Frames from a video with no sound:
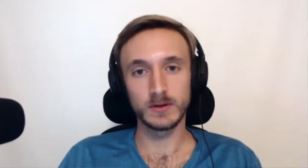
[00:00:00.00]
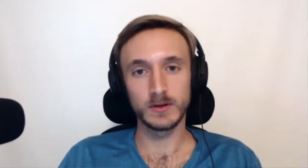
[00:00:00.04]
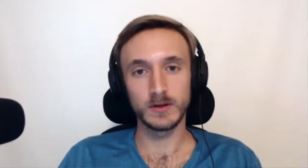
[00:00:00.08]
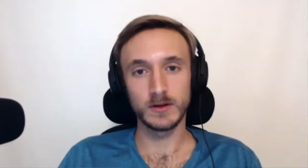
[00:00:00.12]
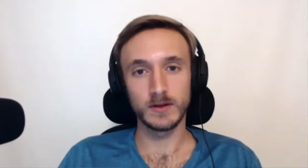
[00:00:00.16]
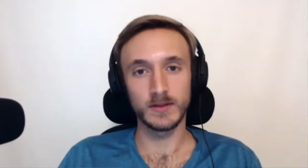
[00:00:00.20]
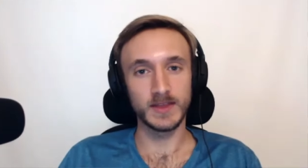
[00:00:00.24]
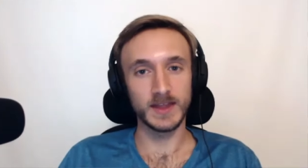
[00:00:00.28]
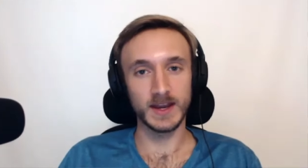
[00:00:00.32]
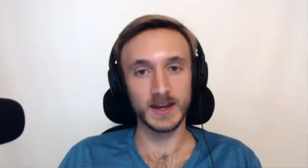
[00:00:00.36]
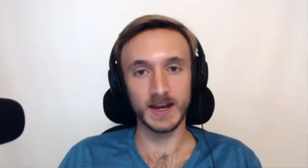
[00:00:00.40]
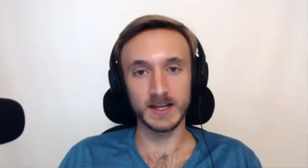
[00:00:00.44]

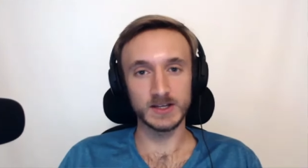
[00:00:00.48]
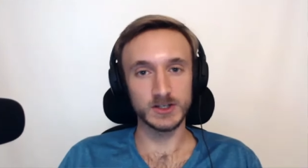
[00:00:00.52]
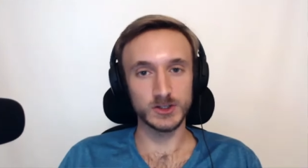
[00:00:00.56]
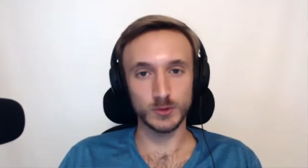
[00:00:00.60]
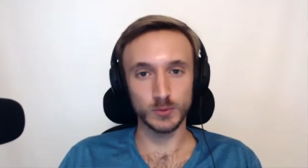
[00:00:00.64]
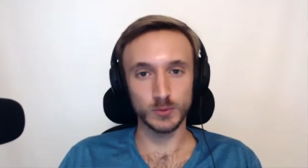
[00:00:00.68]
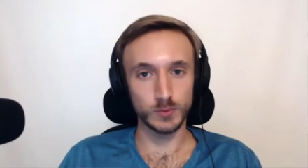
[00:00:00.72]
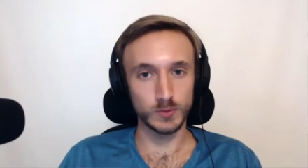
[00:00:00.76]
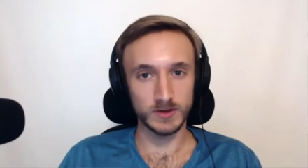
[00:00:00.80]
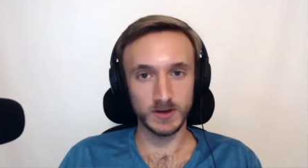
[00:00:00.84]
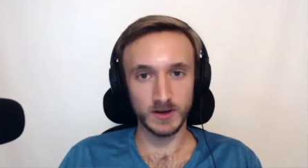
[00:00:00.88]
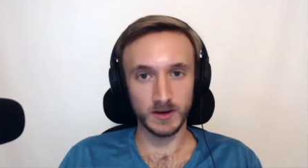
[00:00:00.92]
that I just
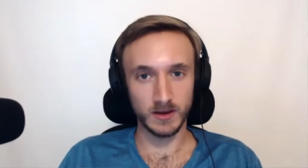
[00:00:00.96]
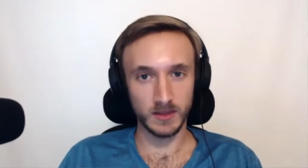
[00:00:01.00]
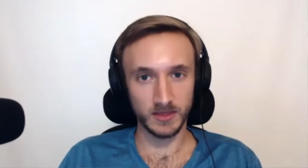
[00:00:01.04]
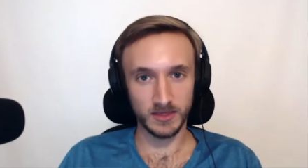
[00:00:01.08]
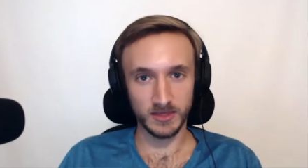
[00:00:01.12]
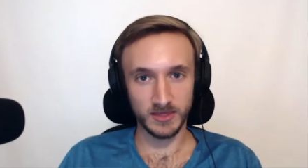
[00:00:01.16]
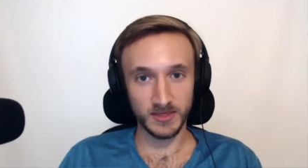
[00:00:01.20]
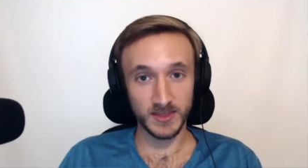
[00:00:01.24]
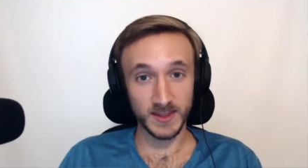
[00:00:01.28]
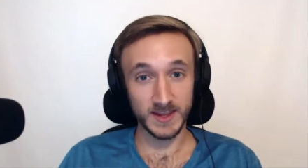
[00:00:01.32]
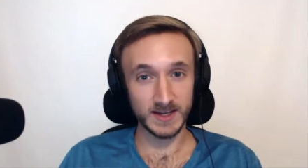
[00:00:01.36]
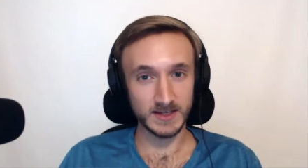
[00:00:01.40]
wouldn't
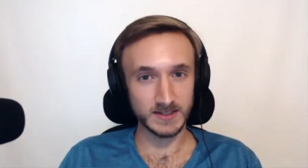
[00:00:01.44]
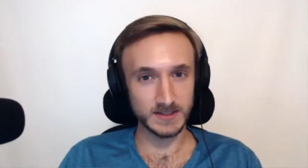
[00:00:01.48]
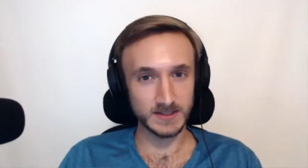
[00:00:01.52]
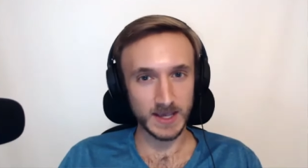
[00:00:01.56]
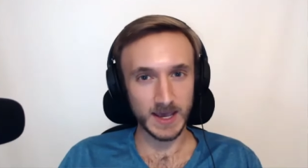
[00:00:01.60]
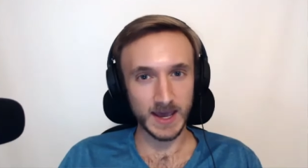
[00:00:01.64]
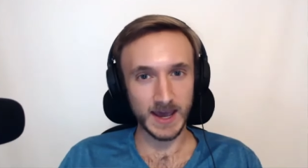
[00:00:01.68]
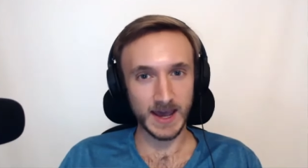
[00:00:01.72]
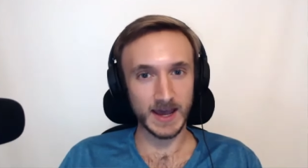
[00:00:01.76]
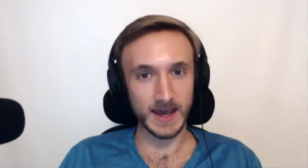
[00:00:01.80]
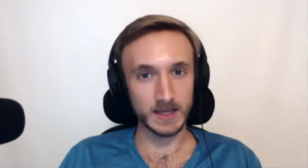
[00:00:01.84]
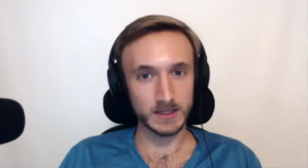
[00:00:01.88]
think to
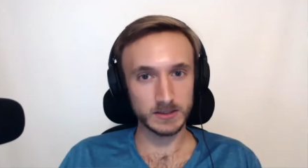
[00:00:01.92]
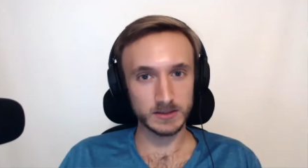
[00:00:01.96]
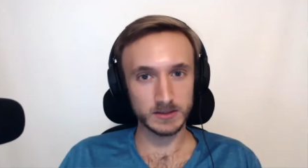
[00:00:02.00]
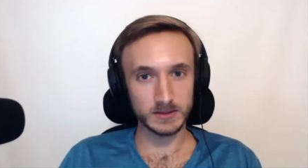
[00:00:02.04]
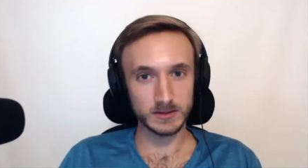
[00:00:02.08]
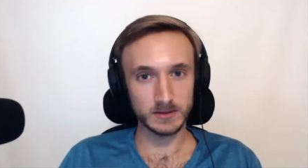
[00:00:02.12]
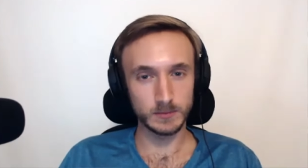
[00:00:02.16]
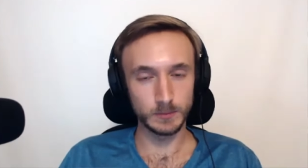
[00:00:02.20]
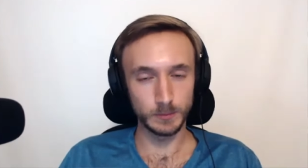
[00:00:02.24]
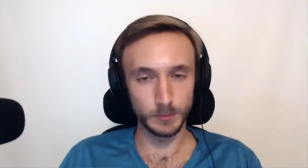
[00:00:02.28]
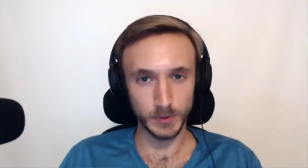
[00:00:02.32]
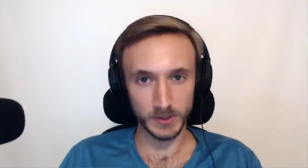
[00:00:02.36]
ask,
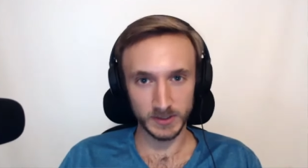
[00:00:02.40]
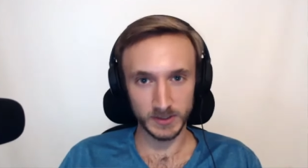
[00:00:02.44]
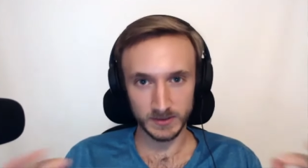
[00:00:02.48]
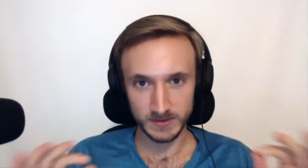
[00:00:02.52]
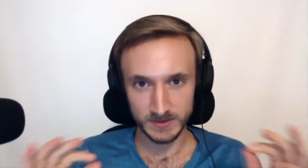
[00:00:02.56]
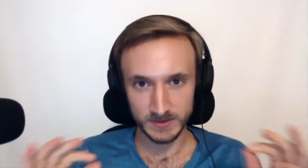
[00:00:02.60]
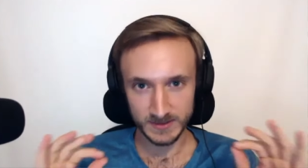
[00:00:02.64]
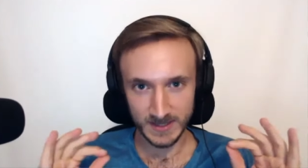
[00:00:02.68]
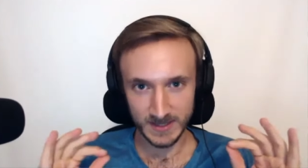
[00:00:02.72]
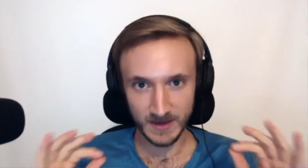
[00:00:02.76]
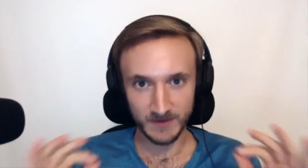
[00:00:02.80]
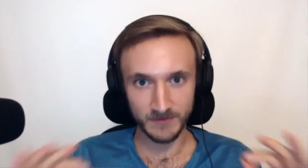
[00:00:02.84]
but
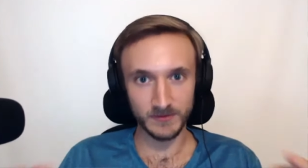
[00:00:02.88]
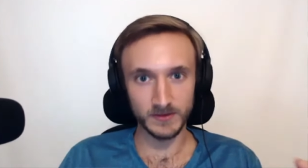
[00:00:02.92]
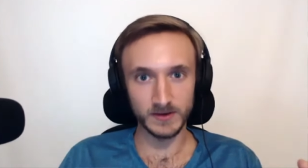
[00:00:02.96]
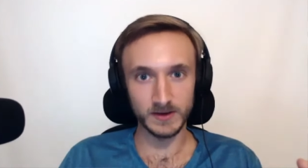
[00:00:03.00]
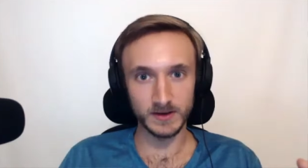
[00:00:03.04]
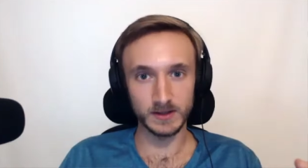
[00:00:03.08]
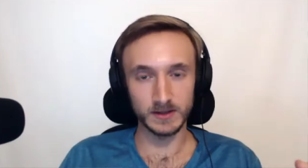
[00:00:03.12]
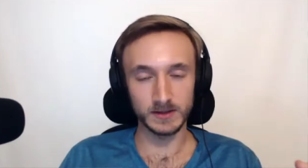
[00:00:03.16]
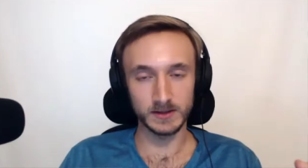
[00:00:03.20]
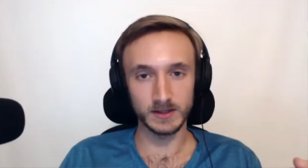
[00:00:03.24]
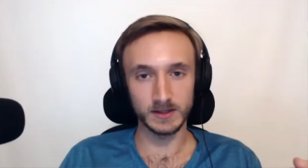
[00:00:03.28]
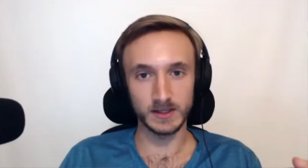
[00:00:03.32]

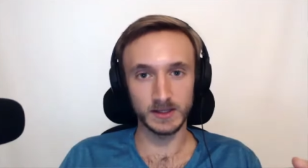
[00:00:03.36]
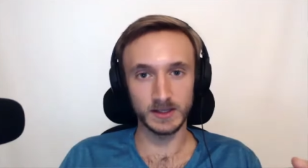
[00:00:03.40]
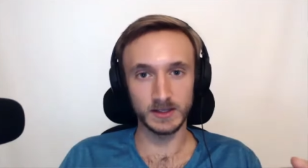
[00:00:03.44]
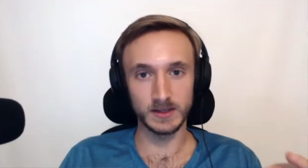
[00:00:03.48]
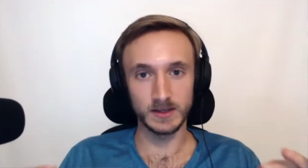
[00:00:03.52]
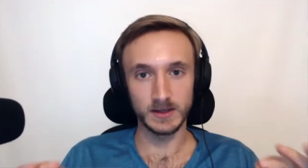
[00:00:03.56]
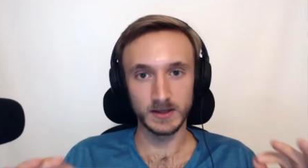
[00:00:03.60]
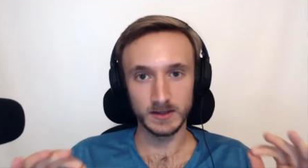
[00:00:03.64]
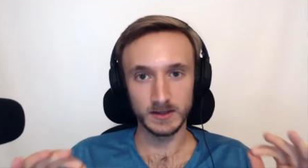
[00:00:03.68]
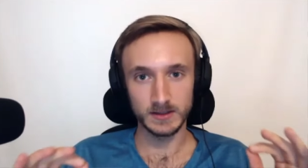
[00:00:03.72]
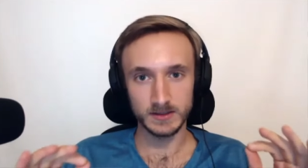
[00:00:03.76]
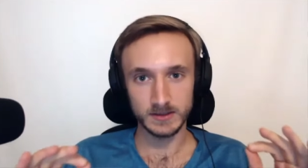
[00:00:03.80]
definitely
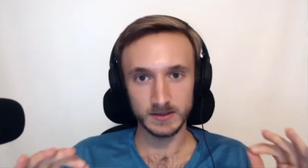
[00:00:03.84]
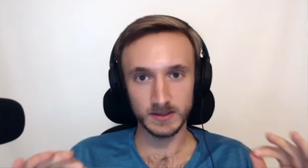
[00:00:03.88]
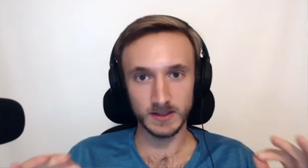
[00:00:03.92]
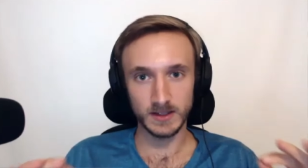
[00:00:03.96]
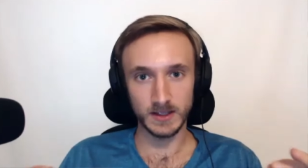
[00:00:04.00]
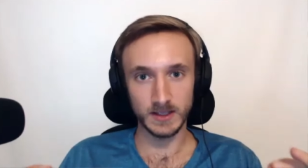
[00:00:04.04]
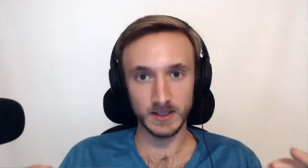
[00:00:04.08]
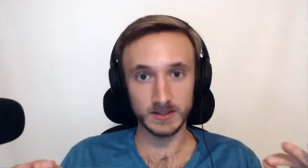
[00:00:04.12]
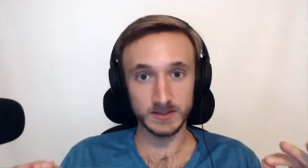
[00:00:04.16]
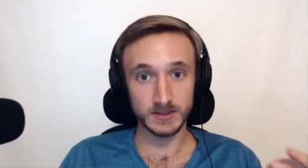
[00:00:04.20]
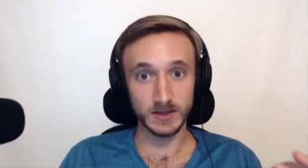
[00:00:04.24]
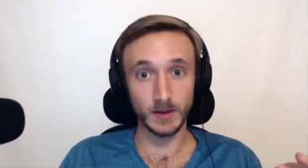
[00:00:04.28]

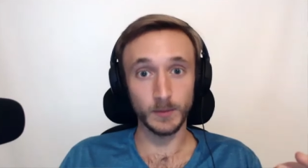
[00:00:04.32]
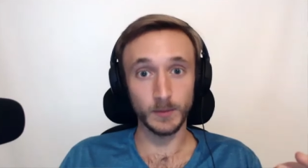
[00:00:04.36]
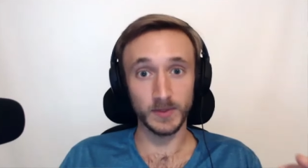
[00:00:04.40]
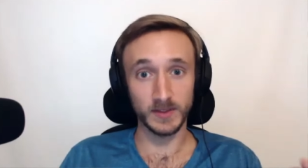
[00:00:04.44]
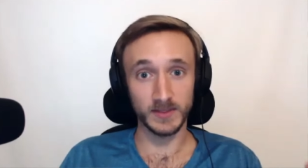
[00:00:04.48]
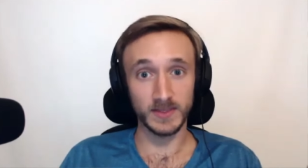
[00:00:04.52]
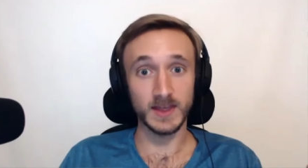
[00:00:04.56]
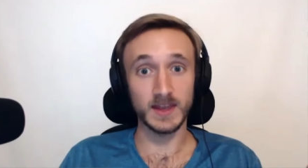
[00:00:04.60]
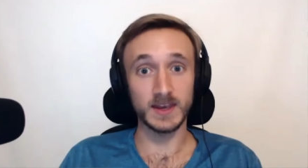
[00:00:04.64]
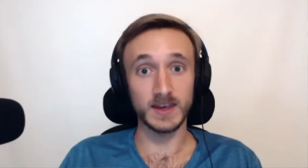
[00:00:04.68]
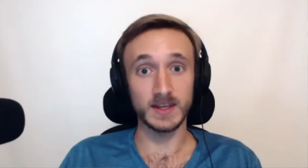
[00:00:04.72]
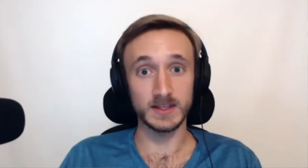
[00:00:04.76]
is something that
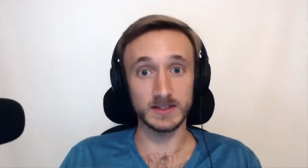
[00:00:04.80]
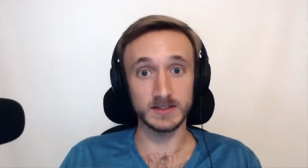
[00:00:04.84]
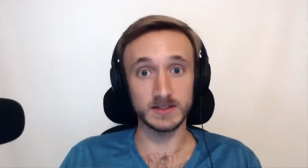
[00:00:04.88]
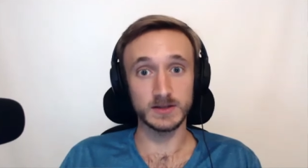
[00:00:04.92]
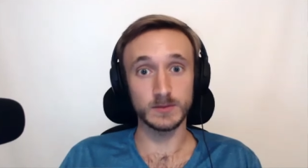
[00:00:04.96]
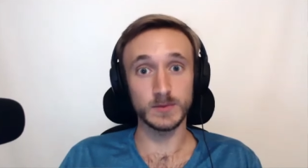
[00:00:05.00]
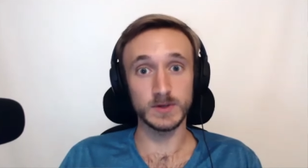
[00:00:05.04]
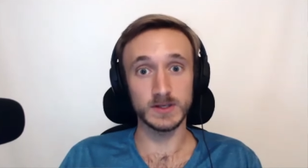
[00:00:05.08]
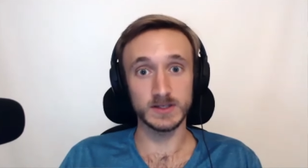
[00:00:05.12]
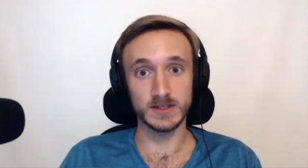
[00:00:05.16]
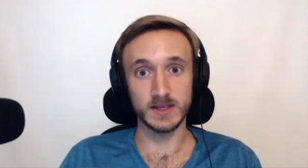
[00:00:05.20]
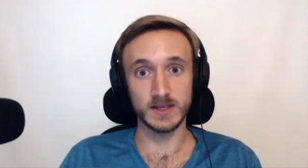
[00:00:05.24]
needs to be
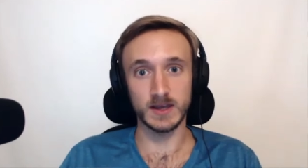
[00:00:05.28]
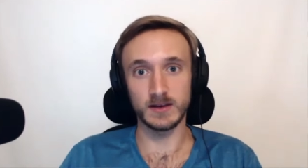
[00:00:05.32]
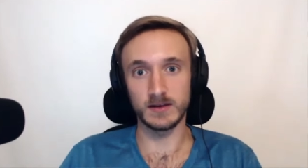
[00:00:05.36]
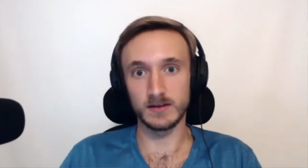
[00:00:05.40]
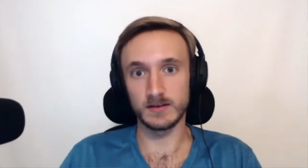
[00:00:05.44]
said?